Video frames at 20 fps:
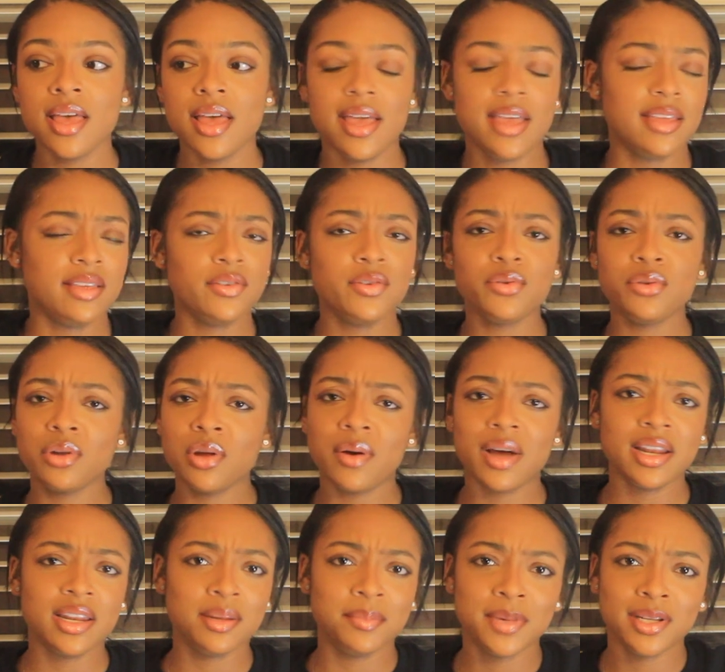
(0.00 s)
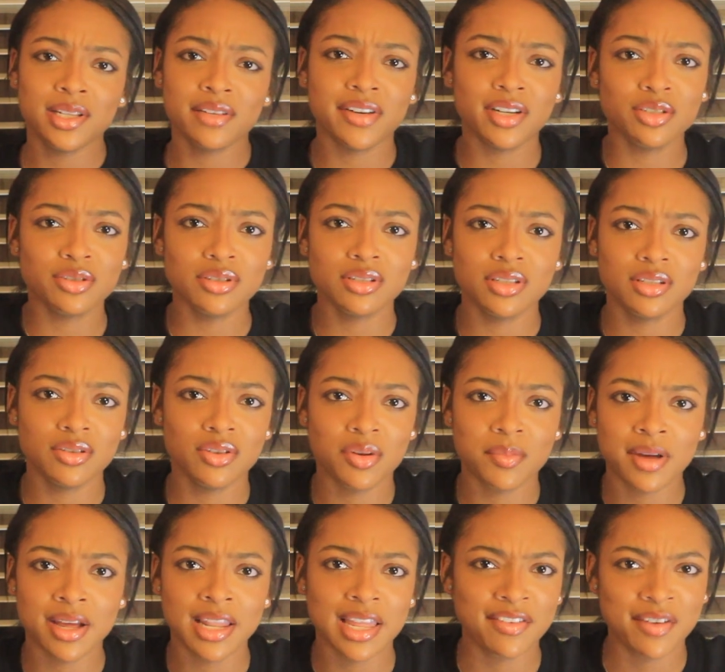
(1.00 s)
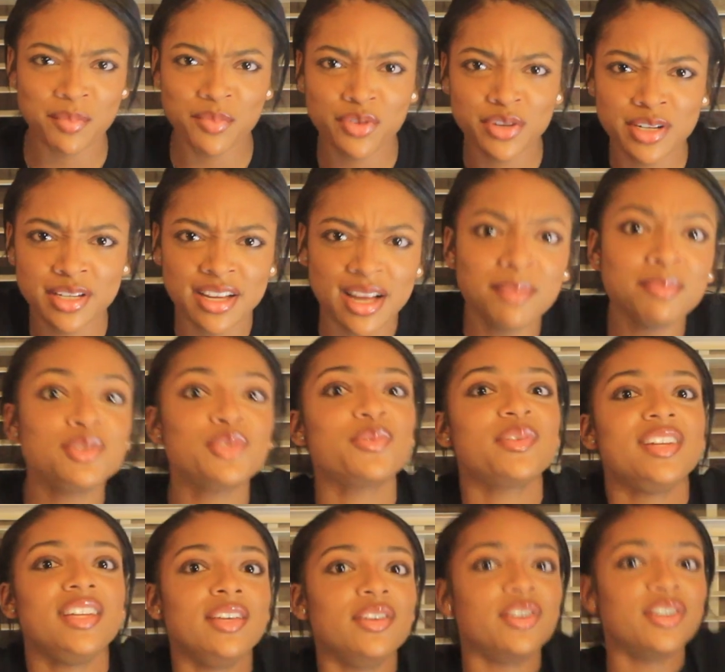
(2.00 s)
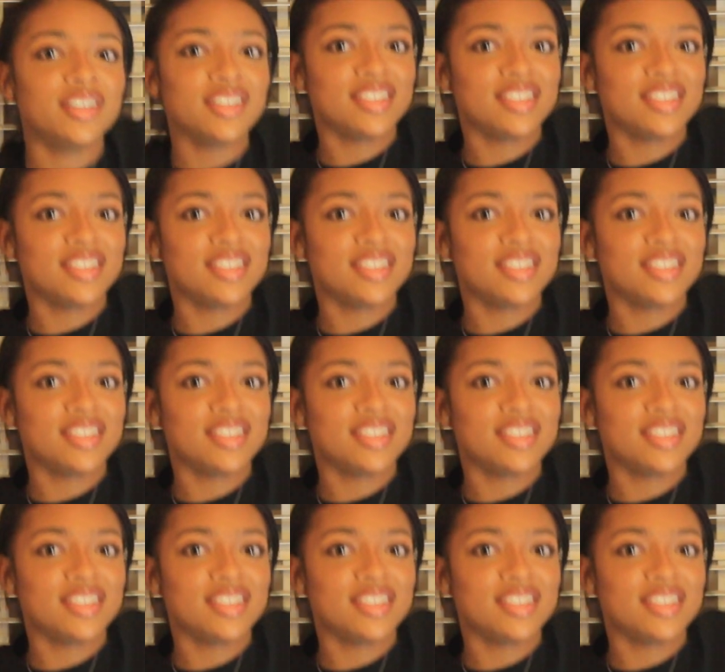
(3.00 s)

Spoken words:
And you know I didn't make the right choices all my life. I'm 20, y'all,